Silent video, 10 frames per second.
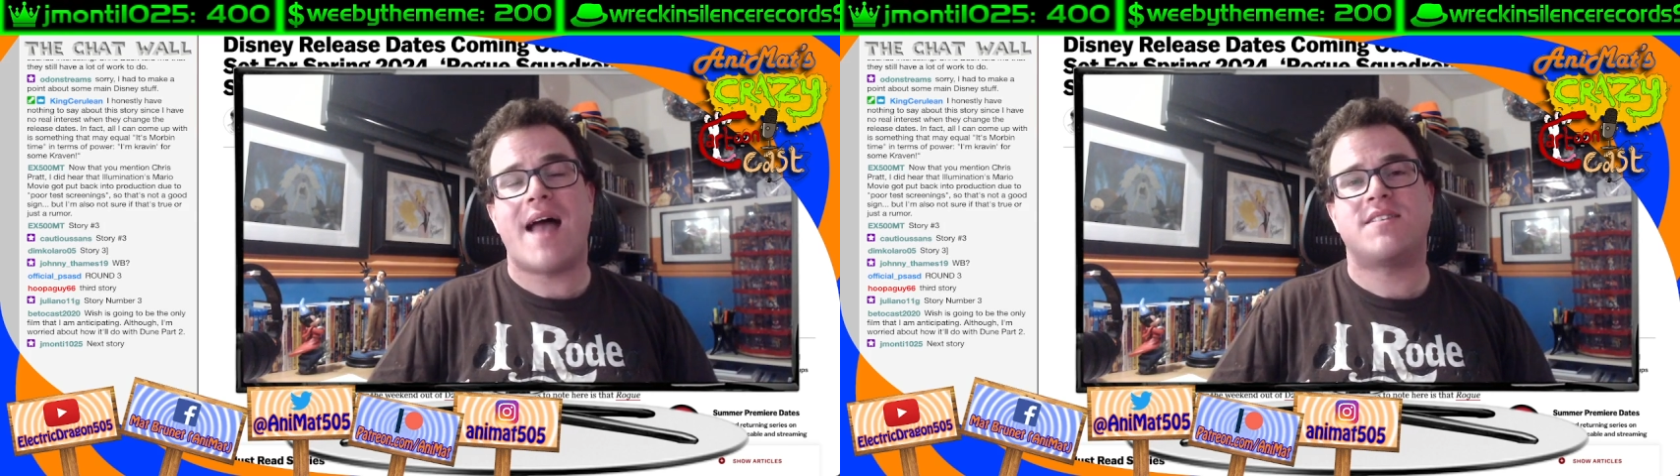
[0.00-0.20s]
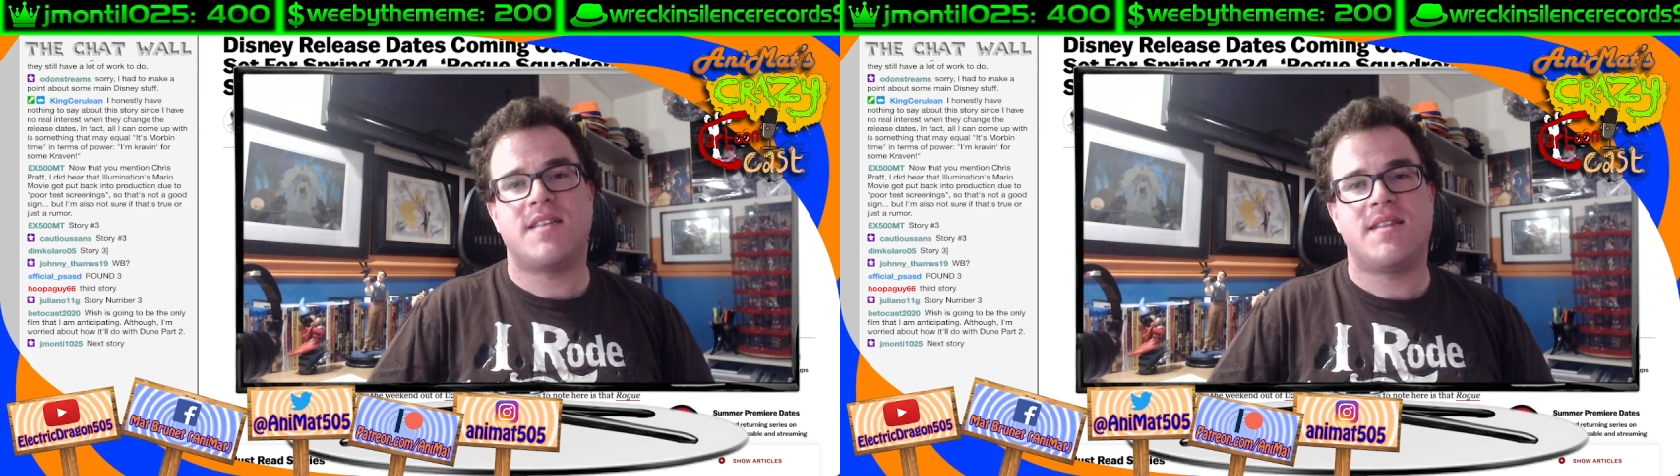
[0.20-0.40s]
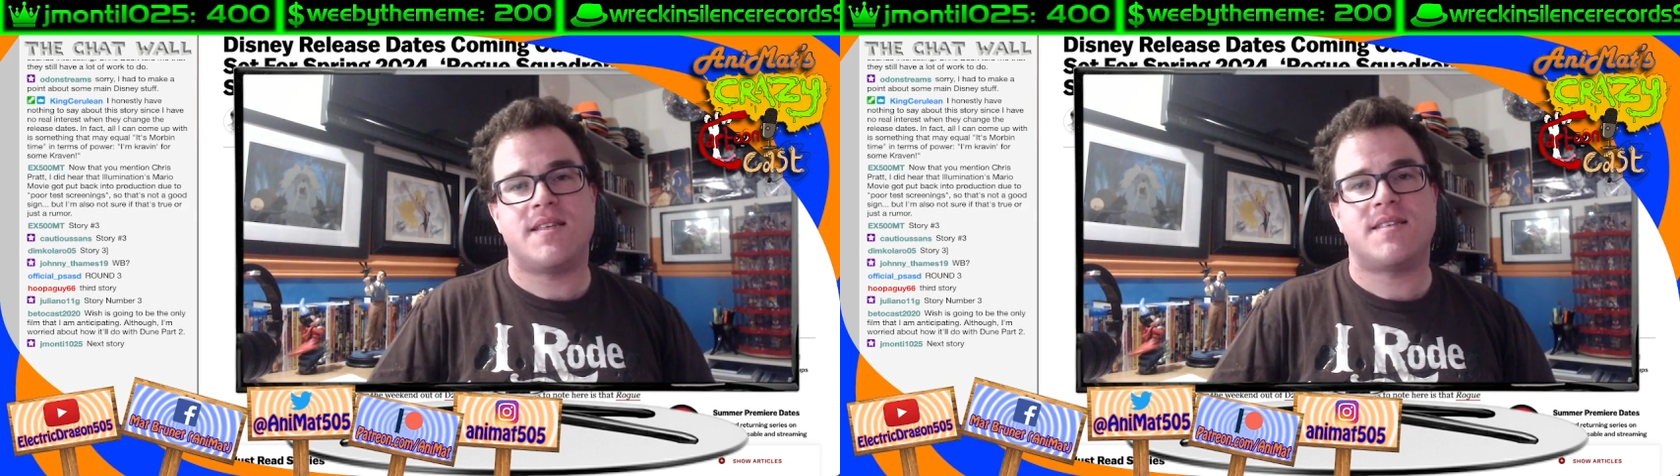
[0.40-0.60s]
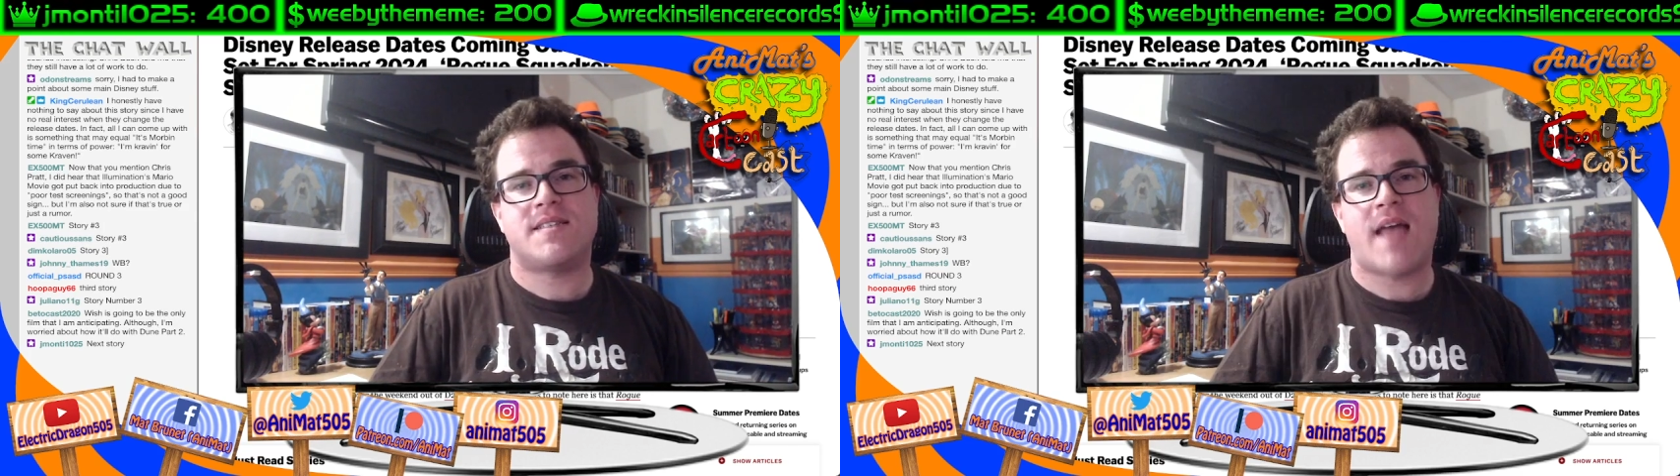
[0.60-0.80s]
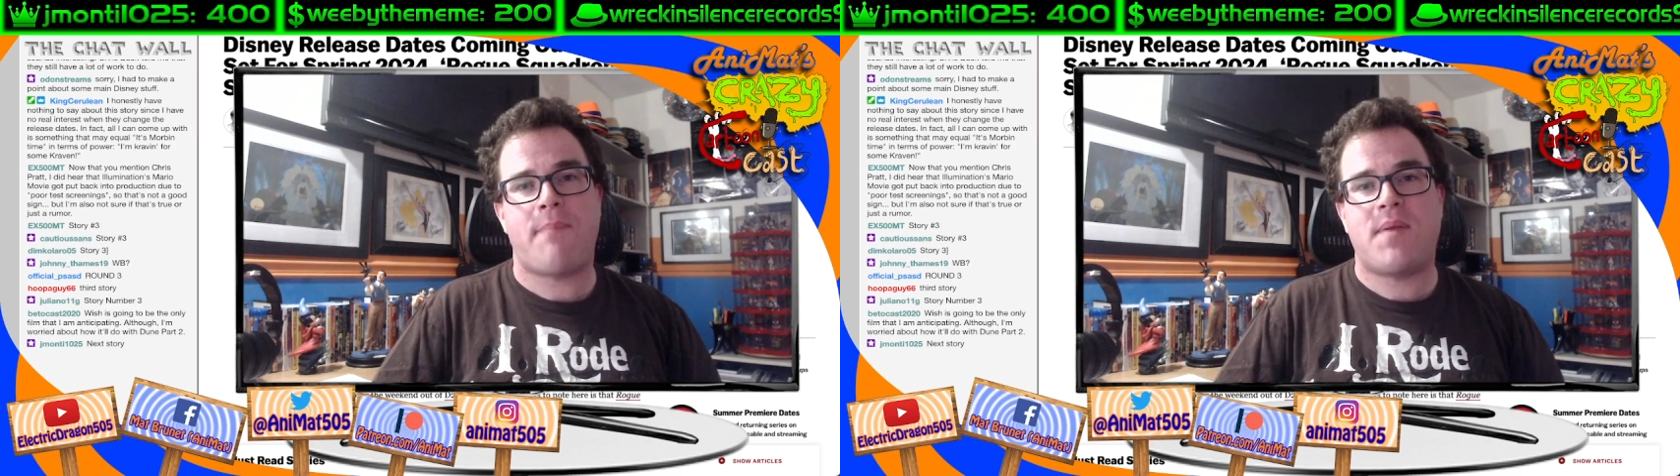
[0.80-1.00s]
as to this
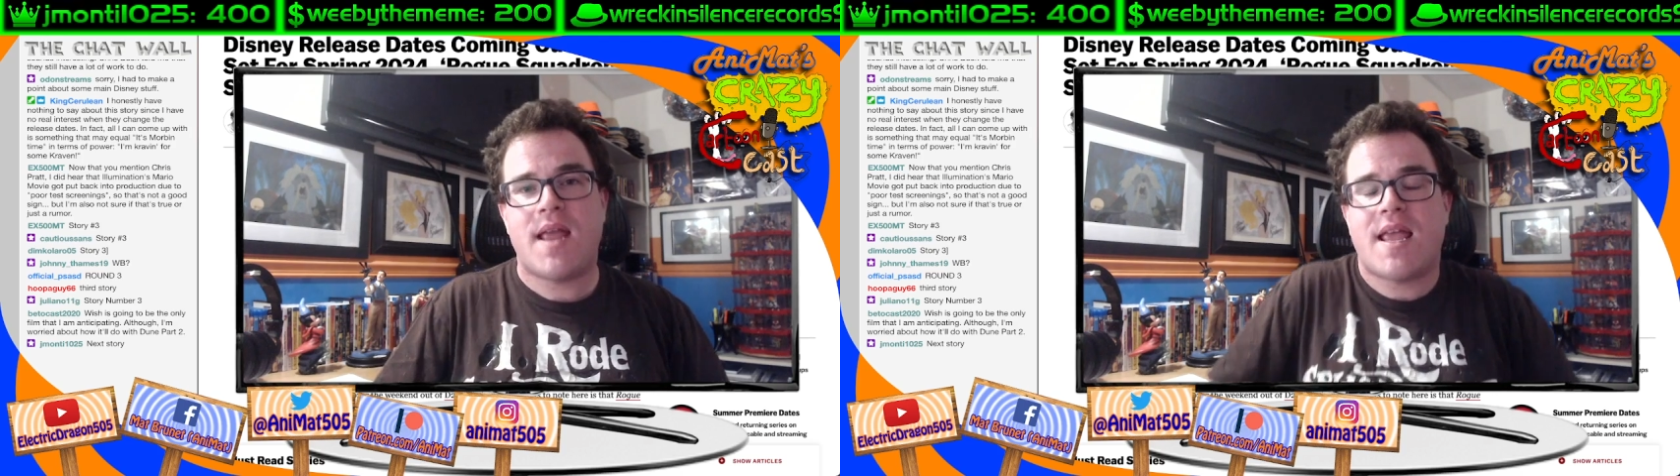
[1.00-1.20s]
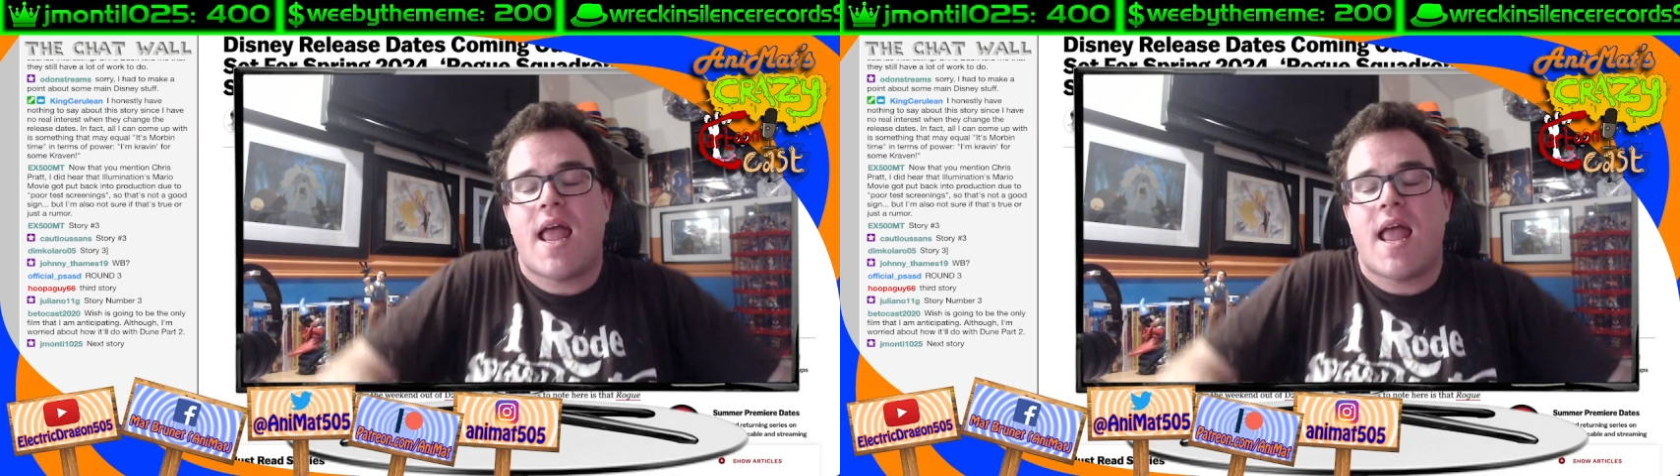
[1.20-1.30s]
is happening,